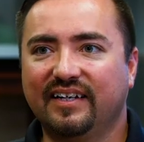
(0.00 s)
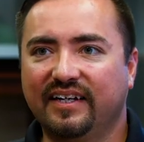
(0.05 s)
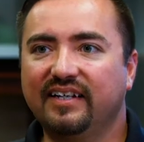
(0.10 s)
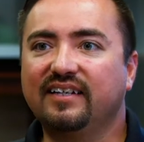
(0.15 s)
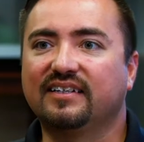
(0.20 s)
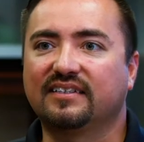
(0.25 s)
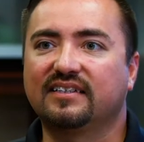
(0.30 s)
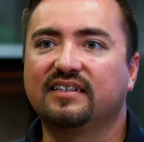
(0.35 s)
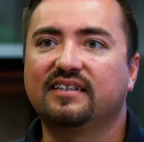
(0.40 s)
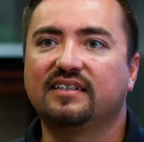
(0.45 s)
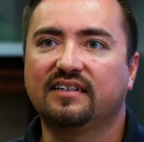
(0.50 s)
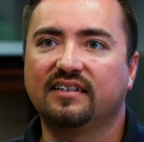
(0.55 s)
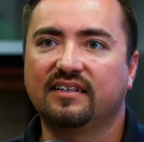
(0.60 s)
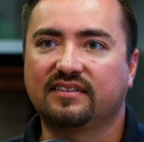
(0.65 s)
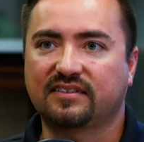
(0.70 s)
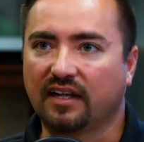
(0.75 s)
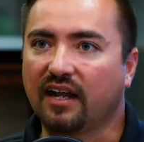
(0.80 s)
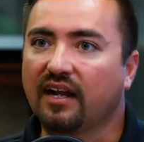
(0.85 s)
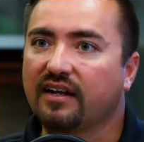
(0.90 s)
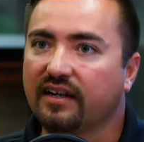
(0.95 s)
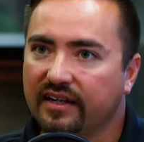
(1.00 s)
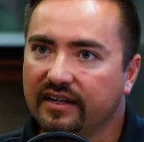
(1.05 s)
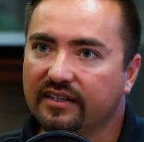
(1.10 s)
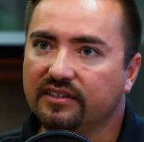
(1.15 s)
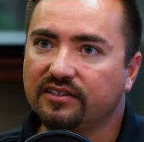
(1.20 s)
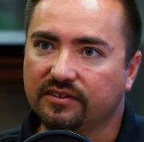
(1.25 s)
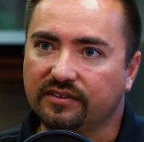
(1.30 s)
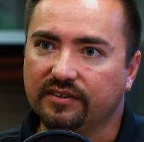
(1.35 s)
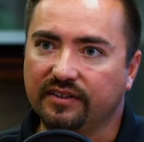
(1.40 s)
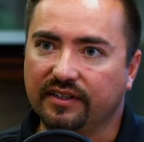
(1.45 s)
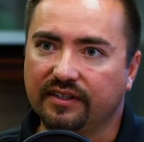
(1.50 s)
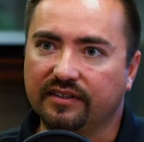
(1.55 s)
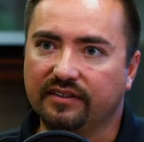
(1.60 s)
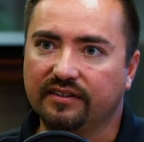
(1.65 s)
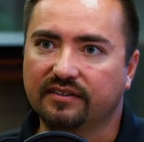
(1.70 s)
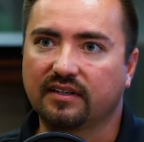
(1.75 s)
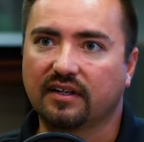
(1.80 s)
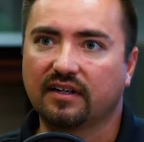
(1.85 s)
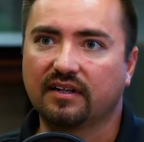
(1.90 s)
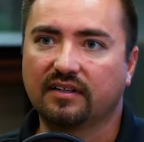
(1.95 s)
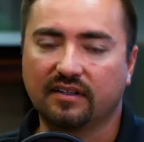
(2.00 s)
It is. It's a lot of history here. Right. There's a lot